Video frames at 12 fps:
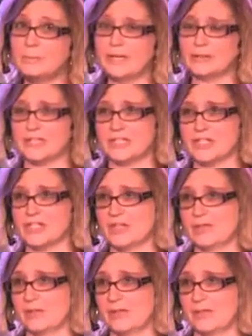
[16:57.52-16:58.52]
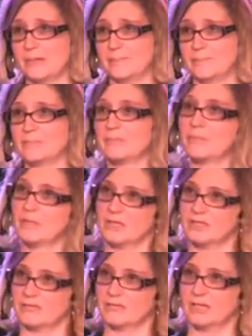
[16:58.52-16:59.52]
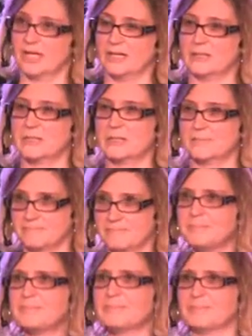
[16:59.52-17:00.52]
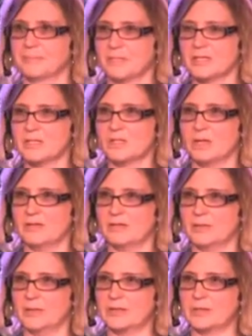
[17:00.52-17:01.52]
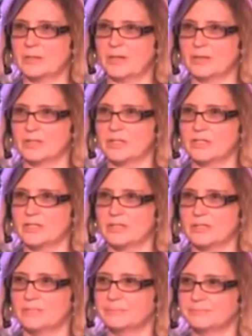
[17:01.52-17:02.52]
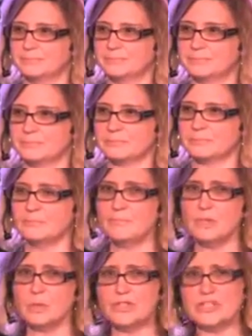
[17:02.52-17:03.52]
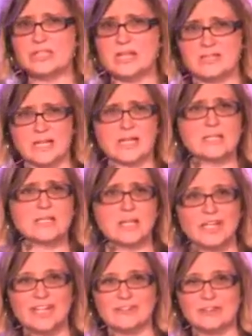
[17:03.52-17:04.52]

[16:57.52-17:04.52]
We bottle condition everything, except for kegs. So all of our beers are bottle conditioned, which is that secondary